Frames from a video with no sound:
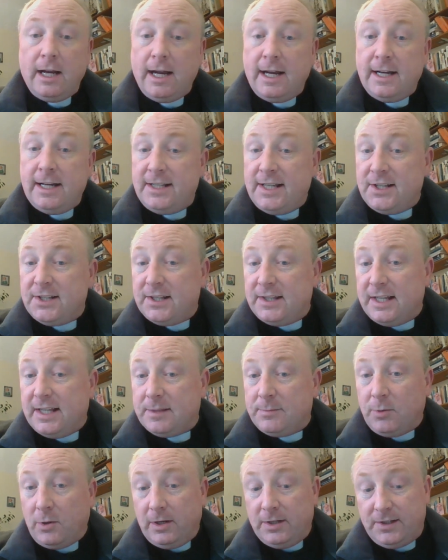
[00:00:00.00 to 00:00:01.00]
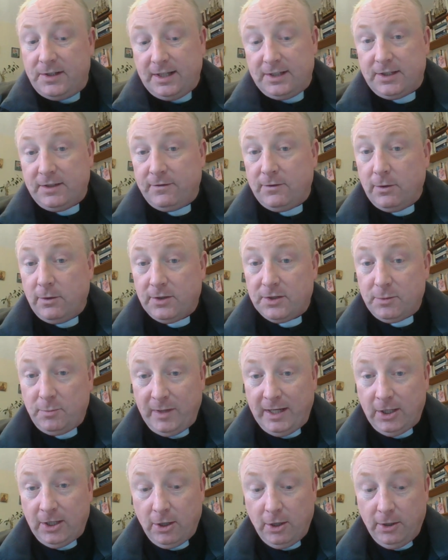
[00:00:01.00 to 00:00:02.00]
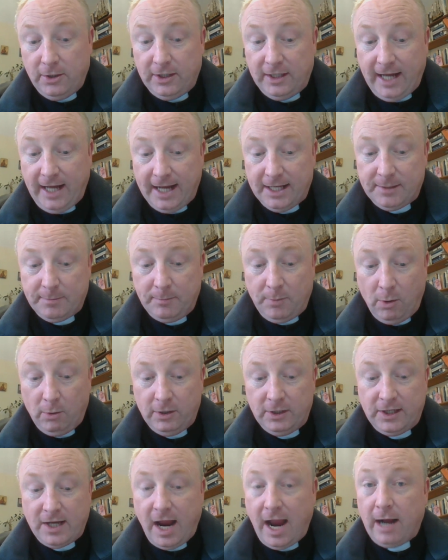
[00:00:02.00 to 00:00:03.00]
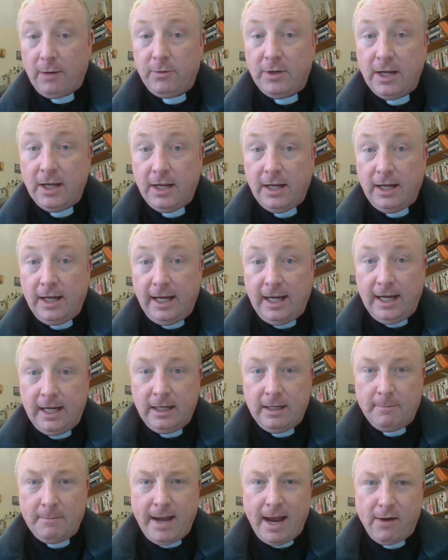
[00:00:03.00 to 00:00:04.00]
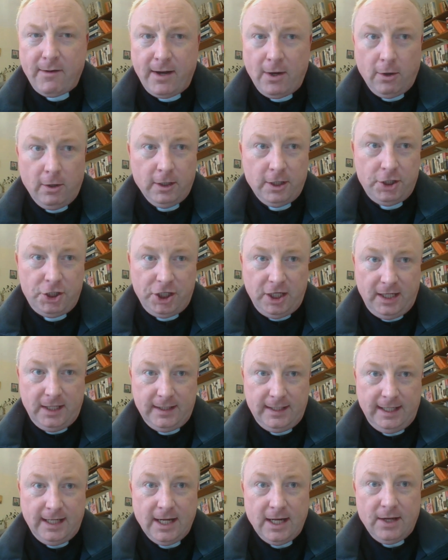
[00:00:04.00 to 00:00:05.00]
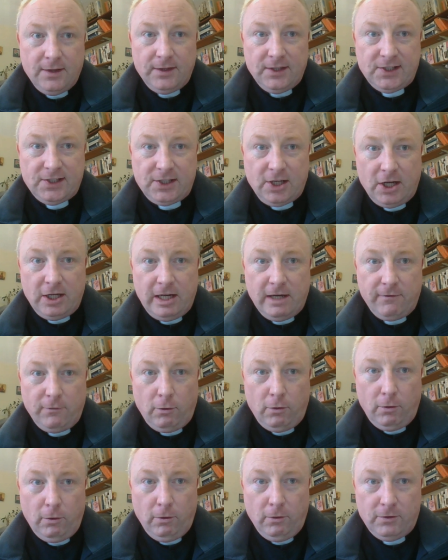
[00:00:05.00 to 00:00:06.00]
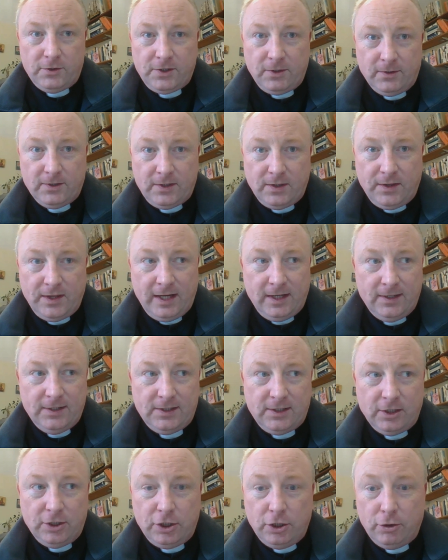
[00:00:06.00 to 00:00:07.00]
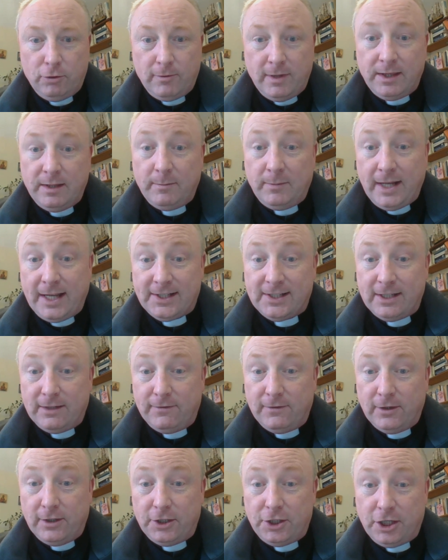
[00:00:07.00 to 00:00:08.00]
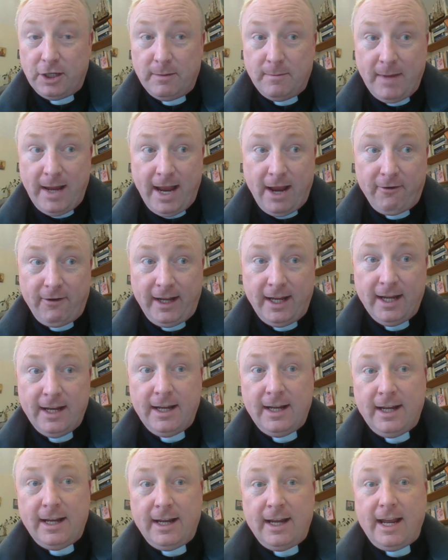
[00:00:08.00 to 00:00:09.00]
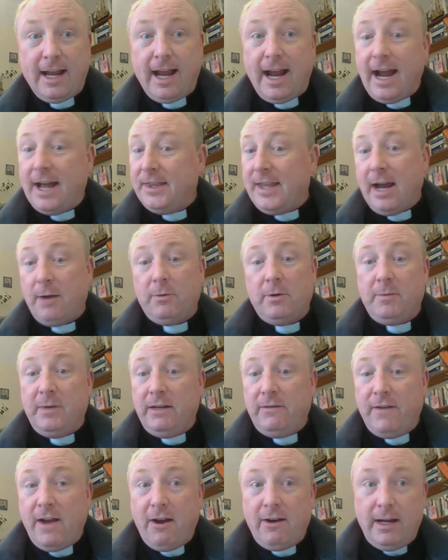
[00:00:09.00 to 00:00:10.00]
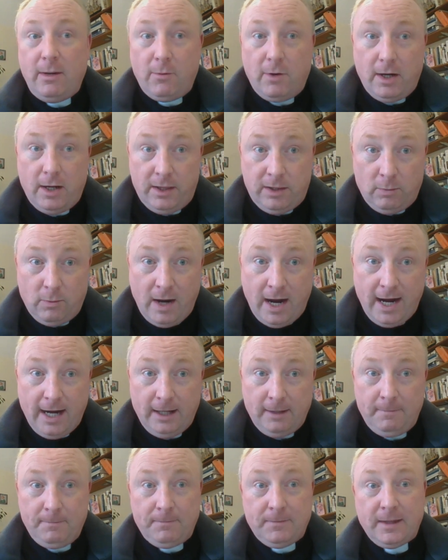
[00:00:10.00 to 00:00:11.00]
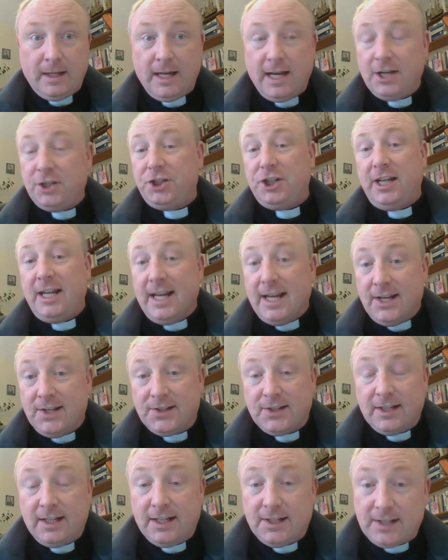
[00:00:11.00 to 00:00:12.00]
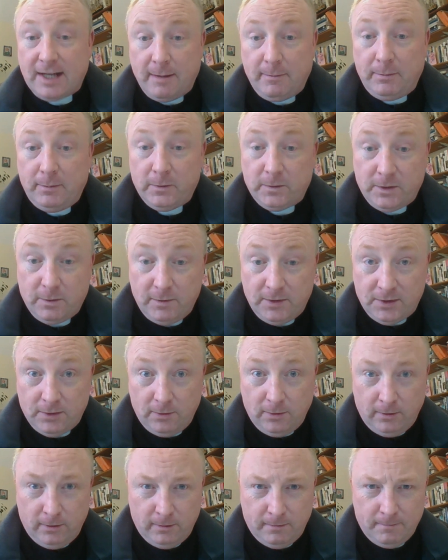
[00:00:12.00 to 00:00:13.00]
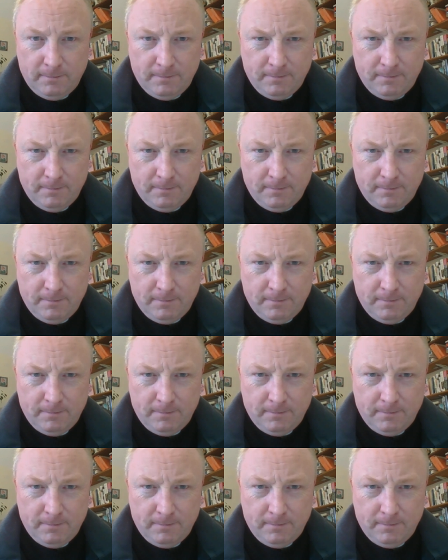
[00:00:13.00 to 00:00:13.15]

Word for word: And it is at this point that, of course, we could get bogged down in Mariology, the, the study of all sorts of things to do with the Blessed Virgin Mary, and that would be very worthwhile, as she is an example to us all.